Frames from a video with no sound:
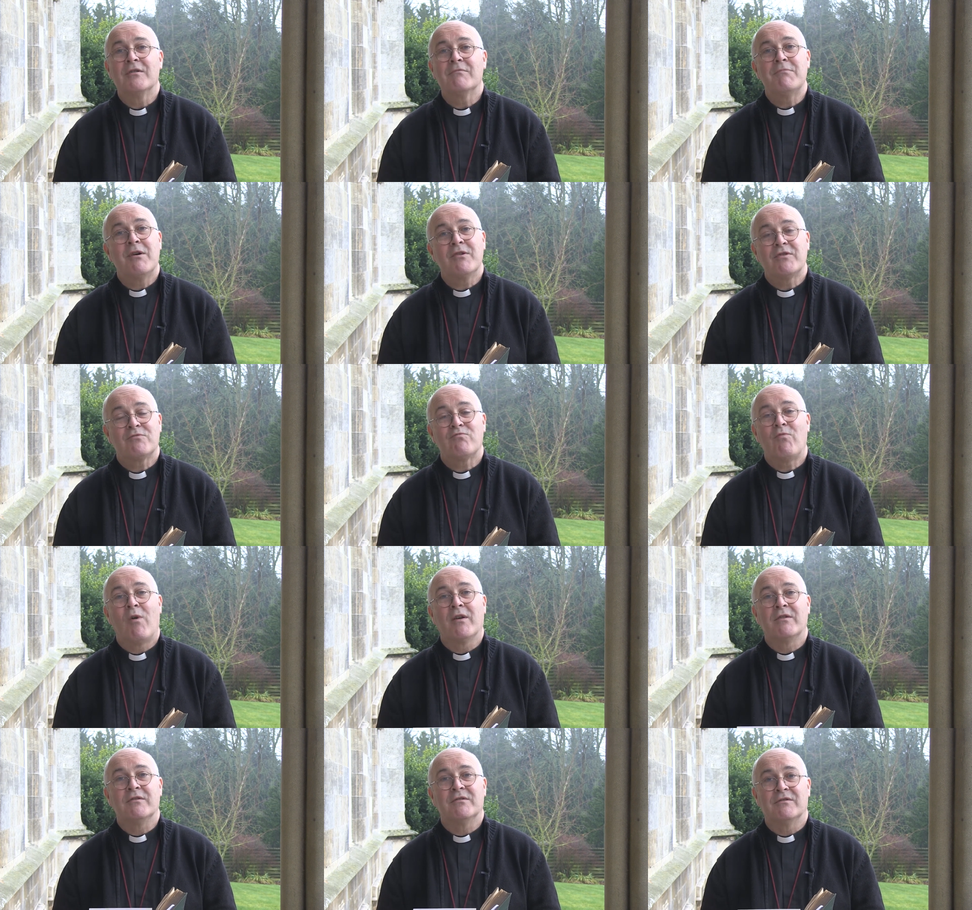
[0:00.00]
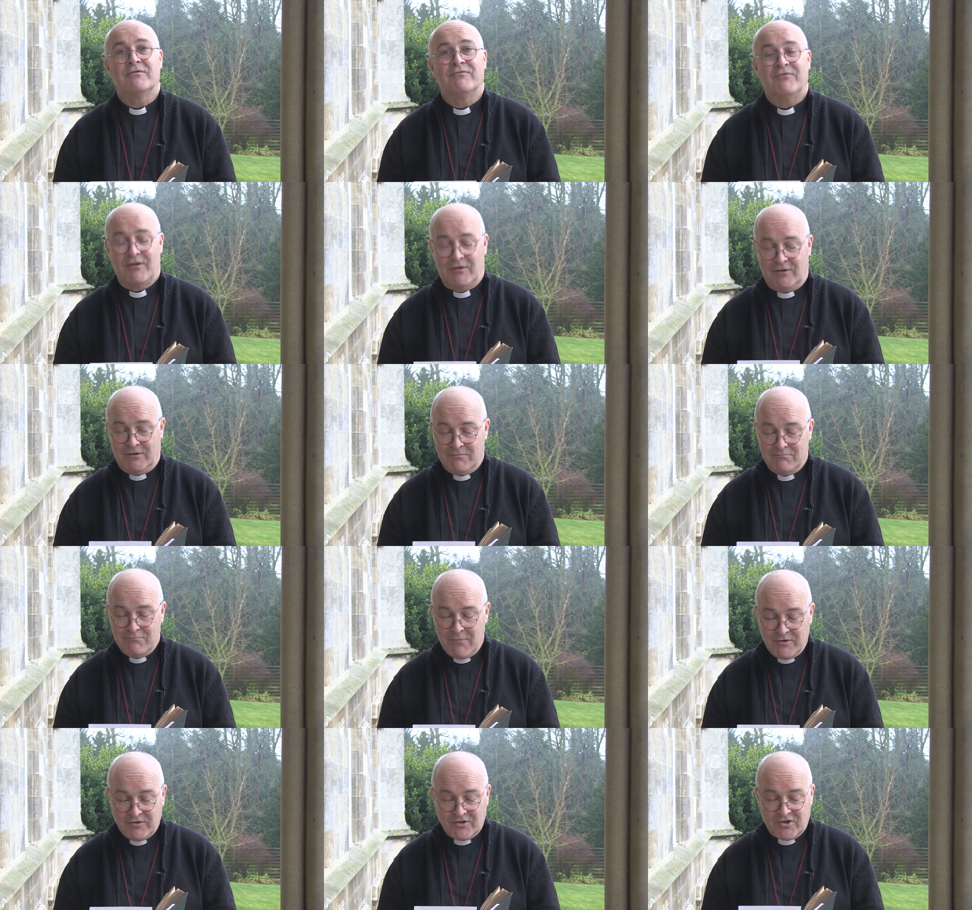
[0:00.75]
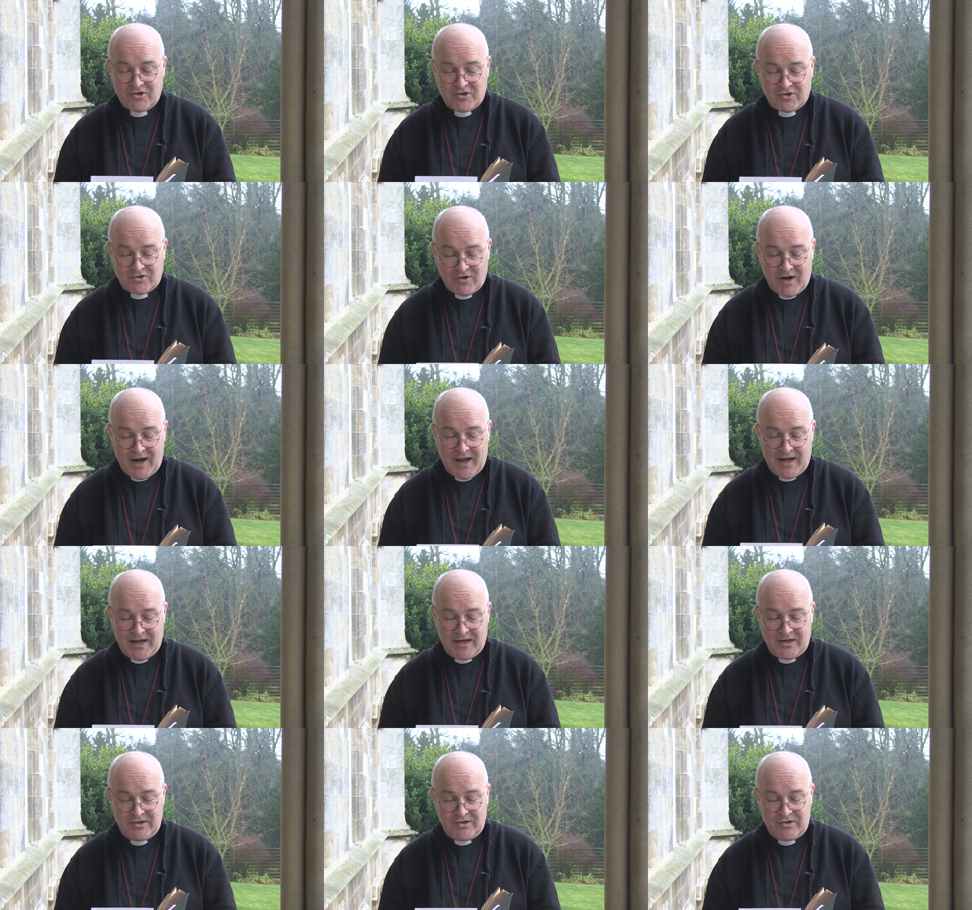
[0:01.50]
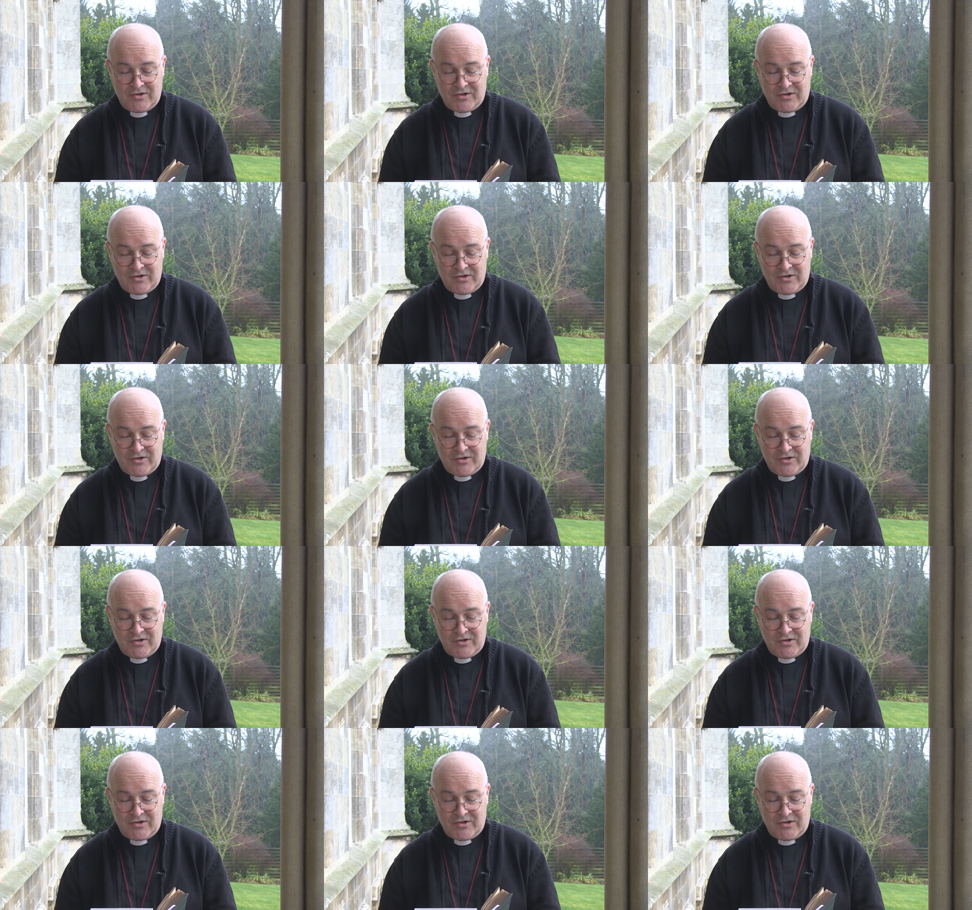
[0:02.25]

most wonderful, most strange.